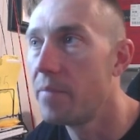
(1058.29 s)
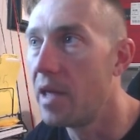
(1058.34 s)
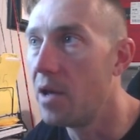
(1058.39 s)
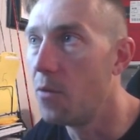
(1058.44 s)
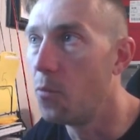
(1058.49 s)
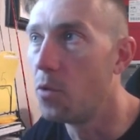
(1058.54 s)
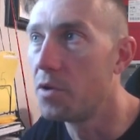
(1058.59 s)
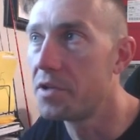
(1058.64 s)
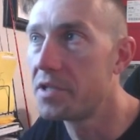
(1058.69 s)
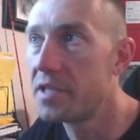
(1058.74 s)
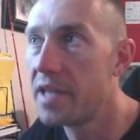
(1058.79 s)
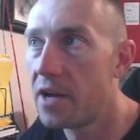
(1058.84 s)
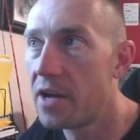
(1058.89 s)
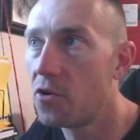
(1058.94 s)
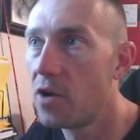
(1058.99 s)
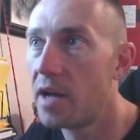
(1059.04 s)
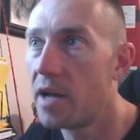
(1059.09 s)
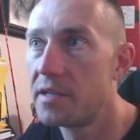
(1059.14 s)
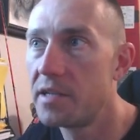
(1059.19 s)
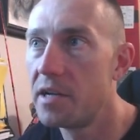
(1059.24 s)
And once
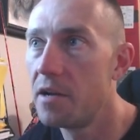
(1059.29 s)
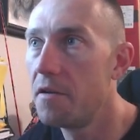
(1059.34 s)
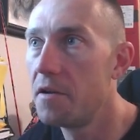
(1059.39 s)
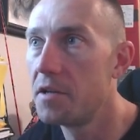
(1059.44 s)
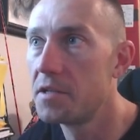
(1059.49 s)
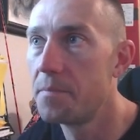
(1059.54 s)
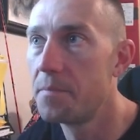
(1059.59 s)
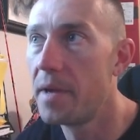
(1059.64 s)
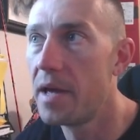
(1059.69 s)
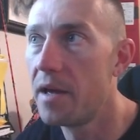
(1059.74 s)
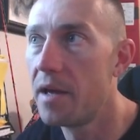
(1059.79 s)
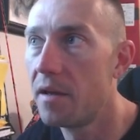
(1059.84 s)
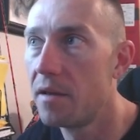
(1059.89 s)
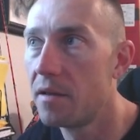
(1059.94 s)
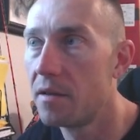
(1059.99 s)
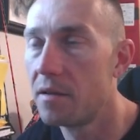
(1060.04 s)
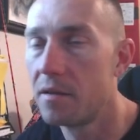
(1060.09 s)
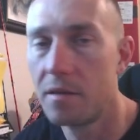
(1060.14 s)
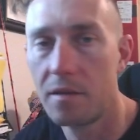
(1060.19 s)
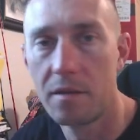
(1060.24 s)
that criteria is
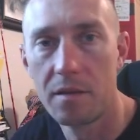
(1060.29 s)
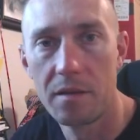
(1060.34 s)
met,